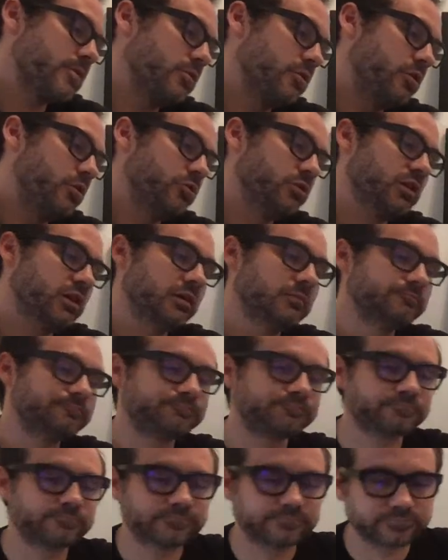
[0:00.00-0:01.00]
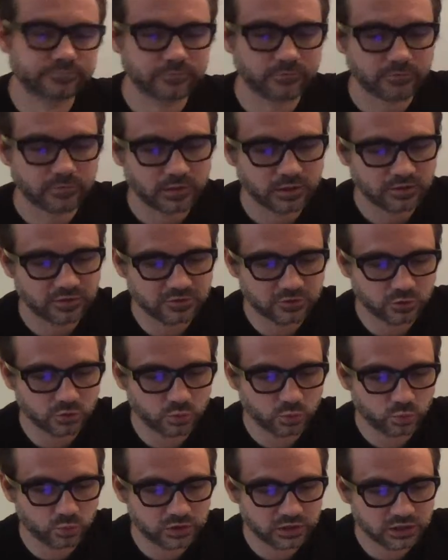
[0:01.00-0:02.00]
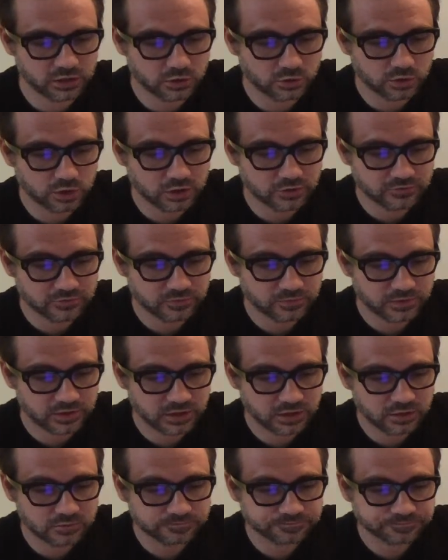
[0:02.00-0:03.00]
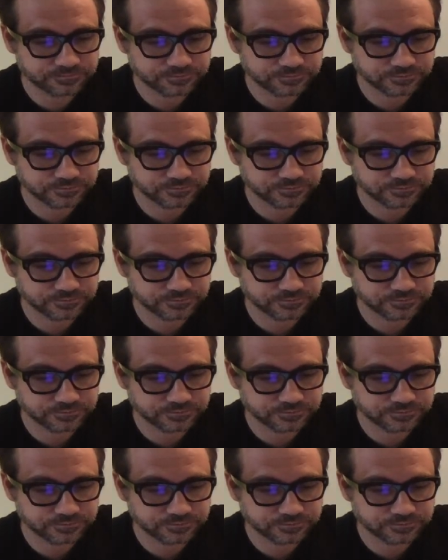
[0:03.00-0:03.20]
Okay. So we go on from there.